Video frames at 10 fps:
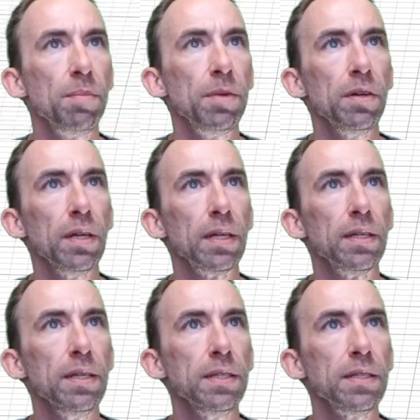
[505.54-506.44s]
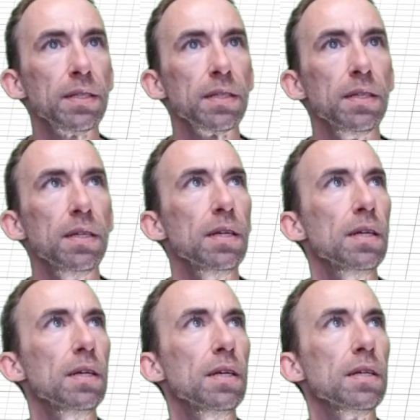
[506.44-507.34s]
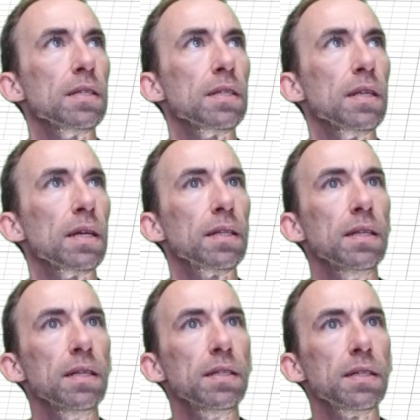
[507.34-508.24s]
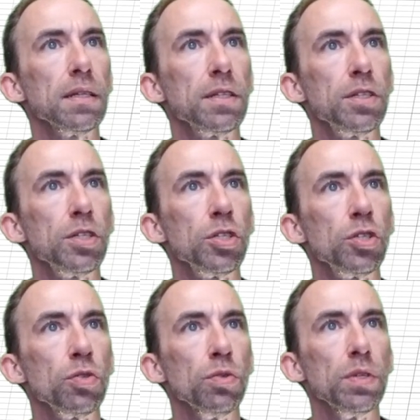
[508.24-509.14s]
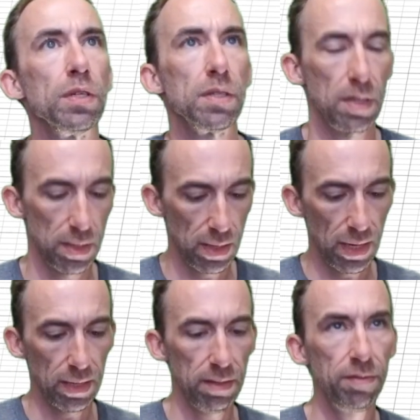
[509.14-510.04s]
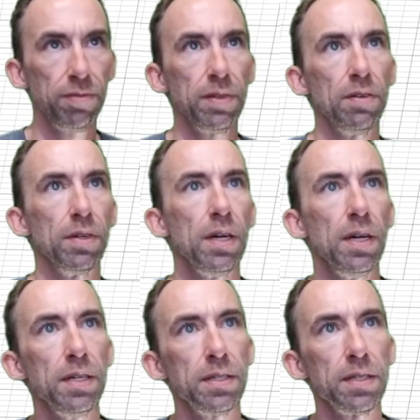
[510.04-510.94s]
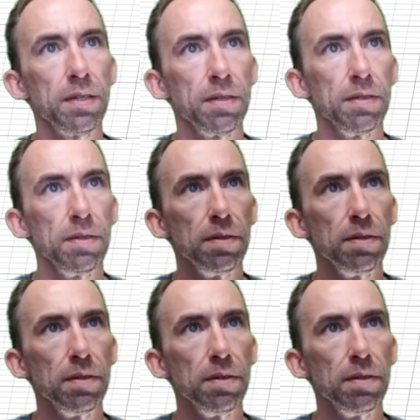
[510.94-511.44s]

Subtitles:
is come in here like this, select this, extrude it negative, it'll cut it,